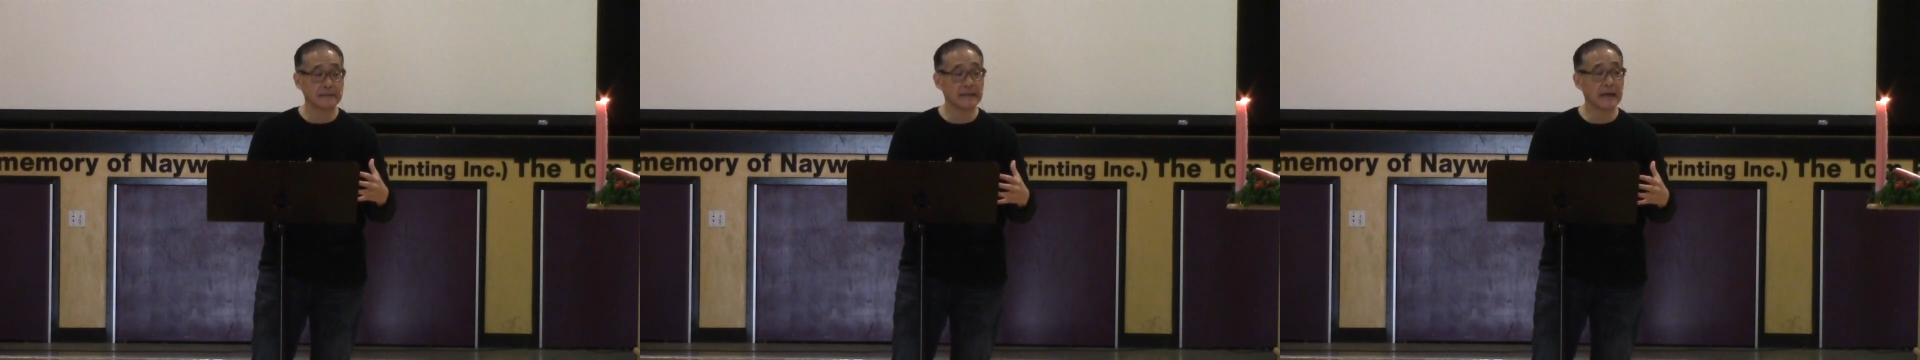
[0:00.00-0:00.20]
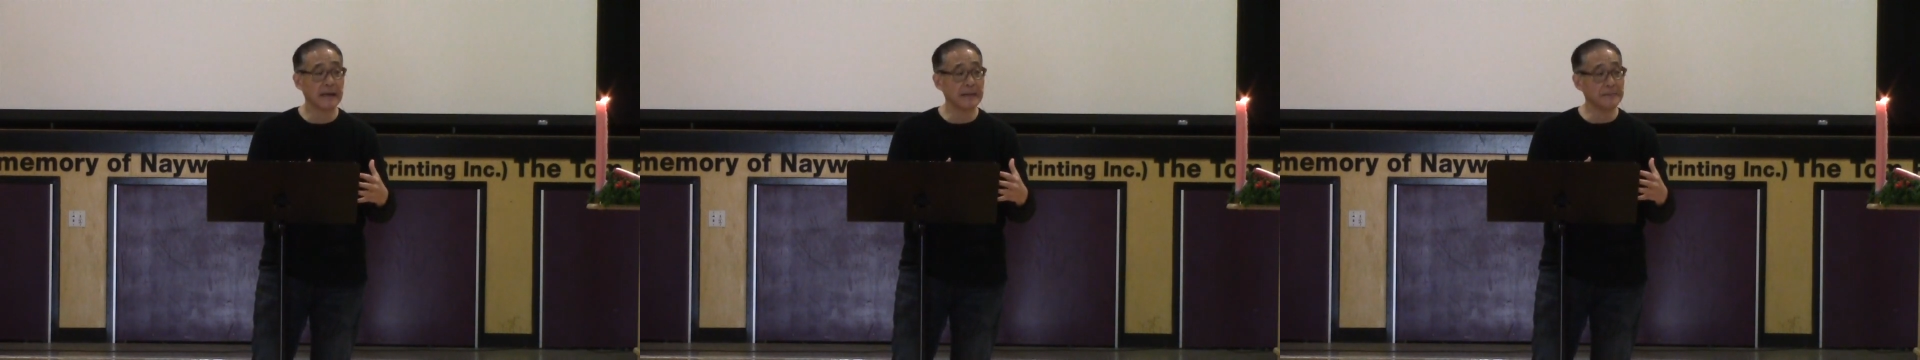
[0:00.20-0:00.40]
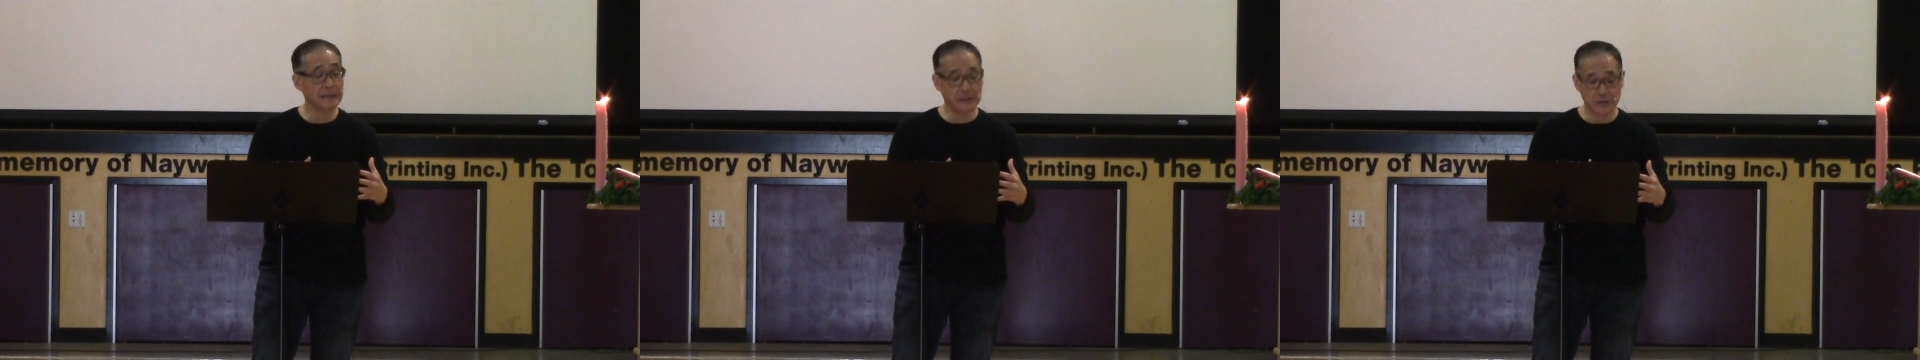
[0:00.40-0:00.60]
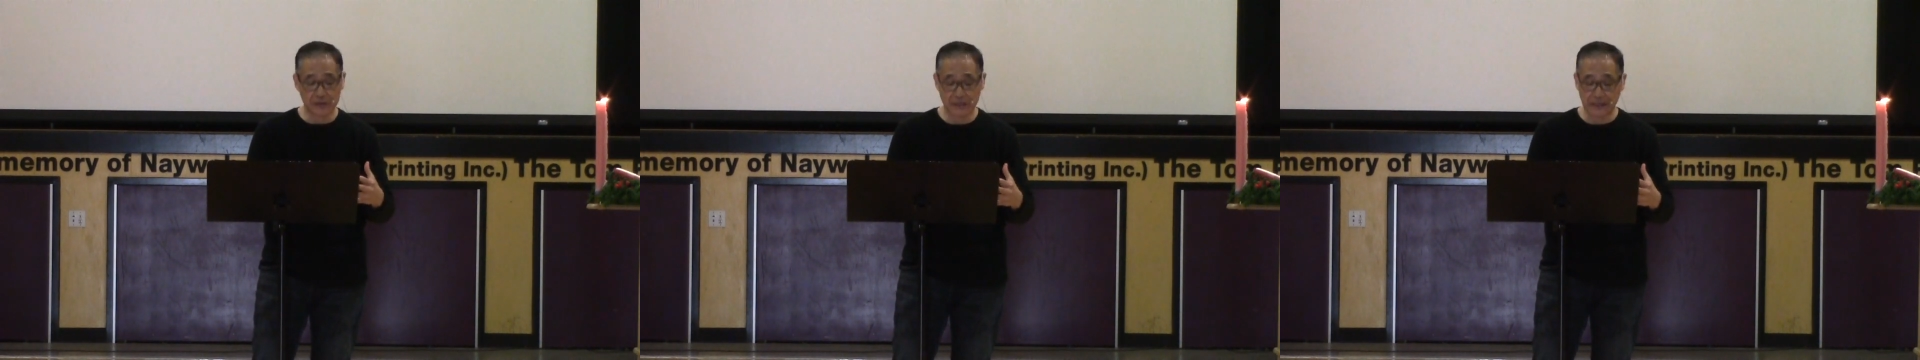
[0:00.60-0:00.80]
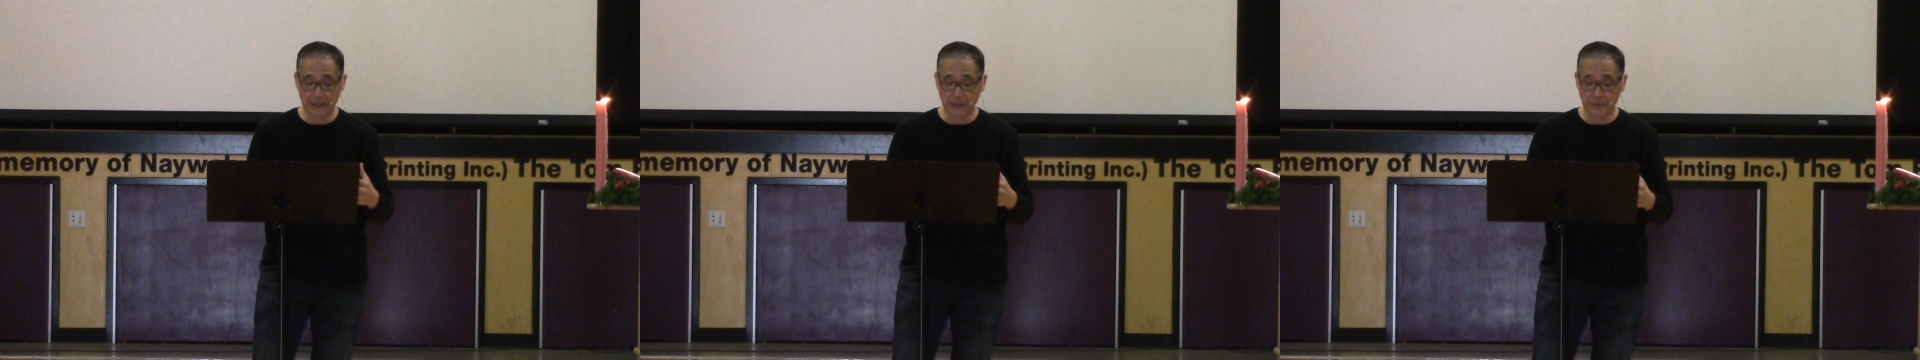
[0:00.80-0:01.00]
time in
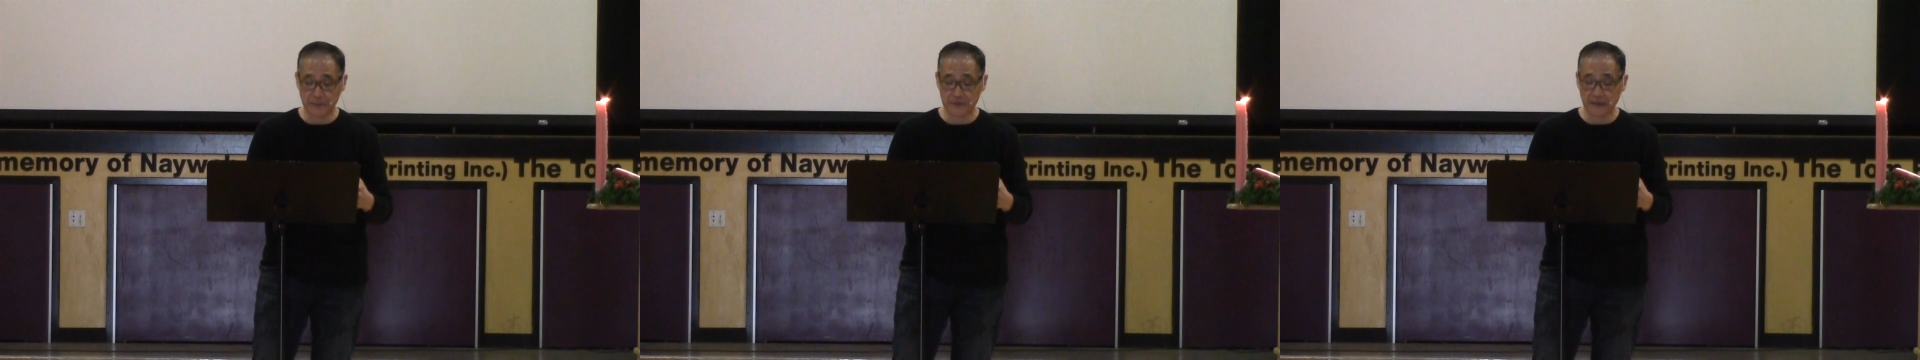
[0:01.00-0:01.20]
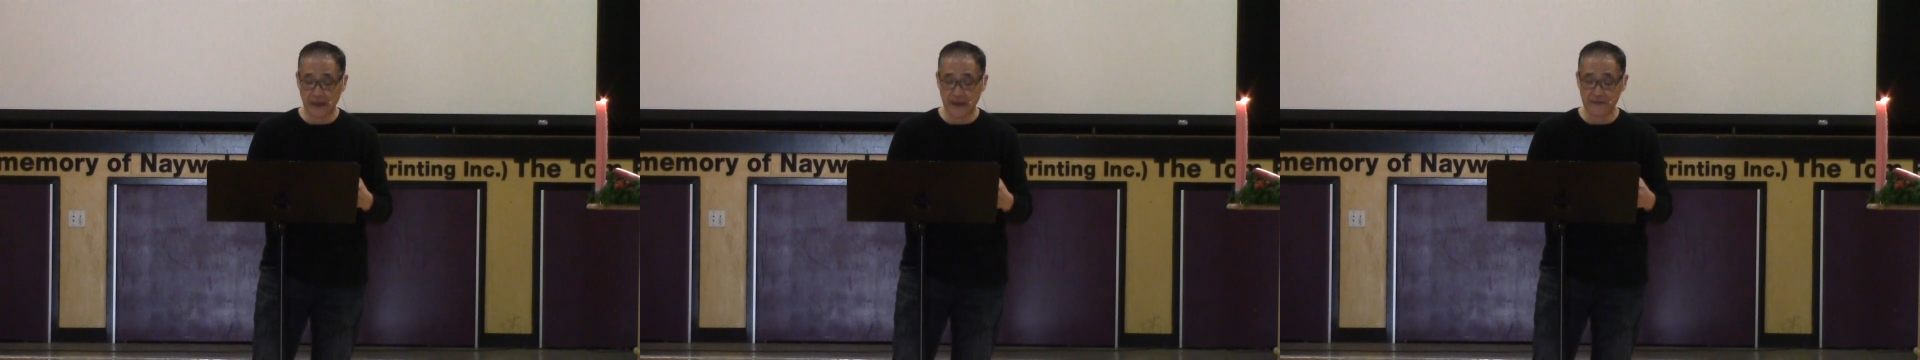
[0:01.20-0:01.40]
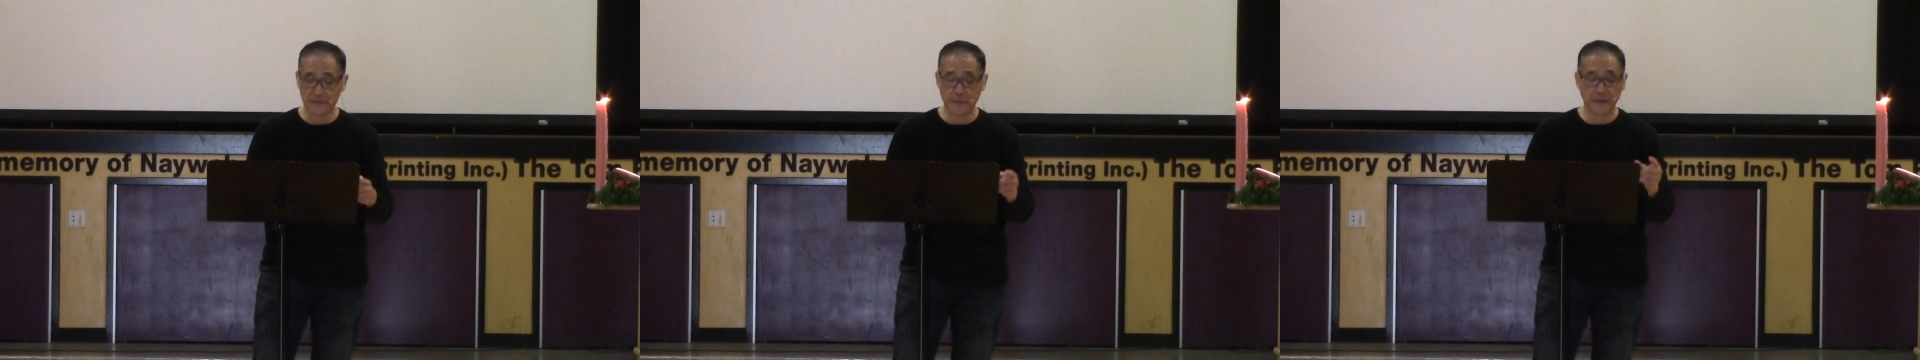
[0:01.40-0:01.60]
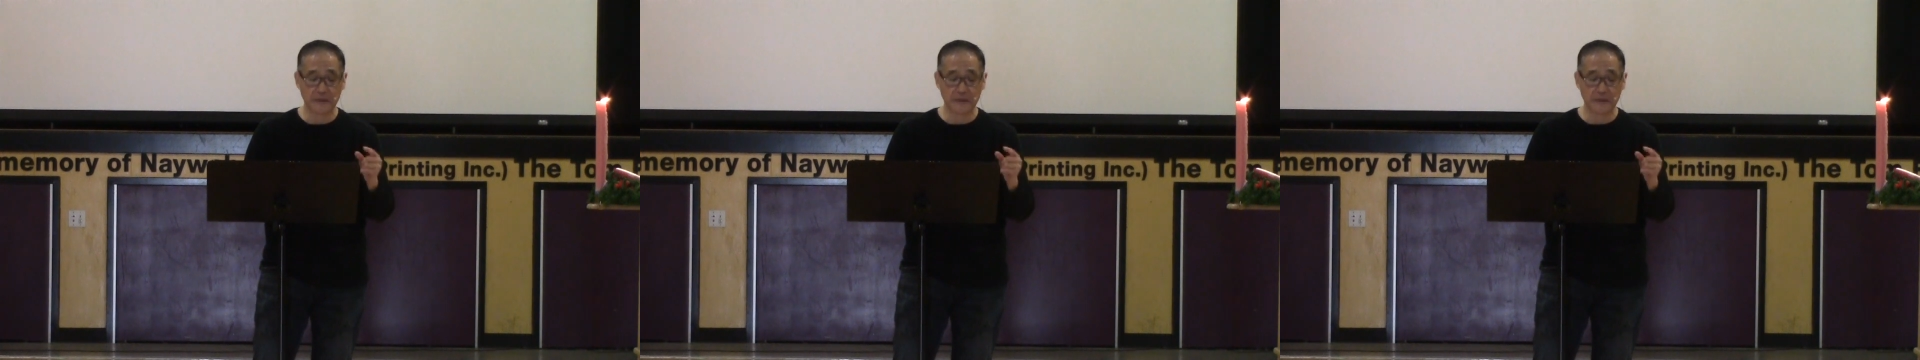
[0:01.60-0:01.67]
Jacob's life,